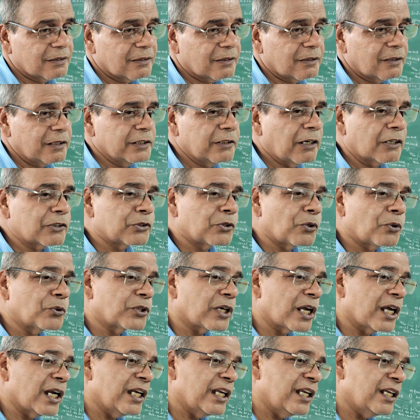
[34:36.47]
Oh, you are
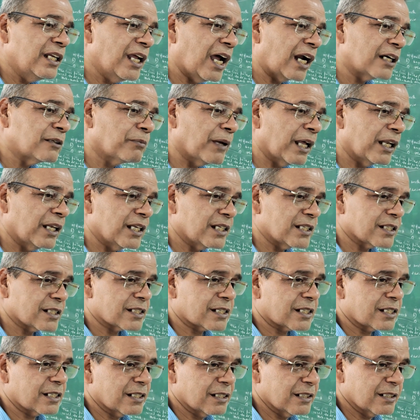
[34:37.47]
totally
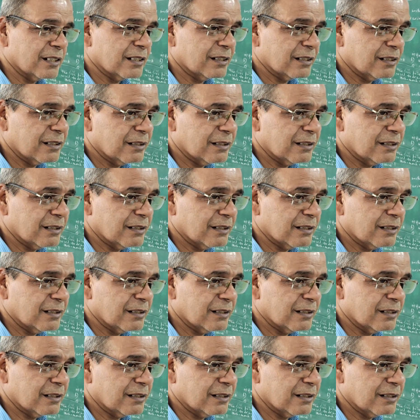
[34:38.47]
unbalanced.